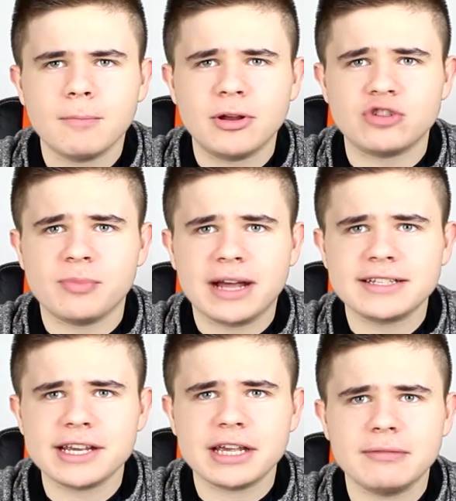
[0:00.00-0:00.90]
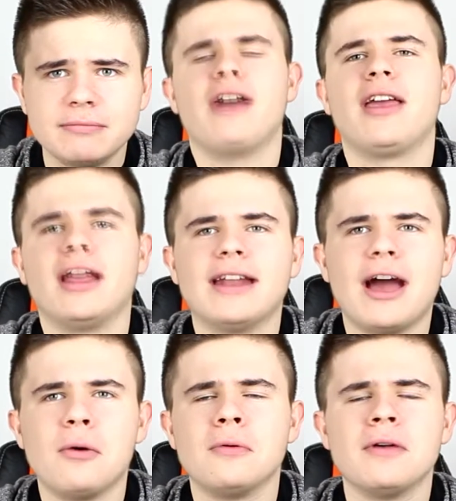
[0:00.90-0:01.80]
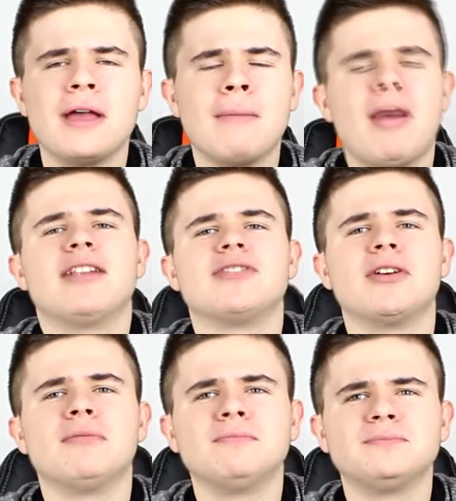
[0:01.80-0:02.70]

Bit dramatic. Okay, now, PETA,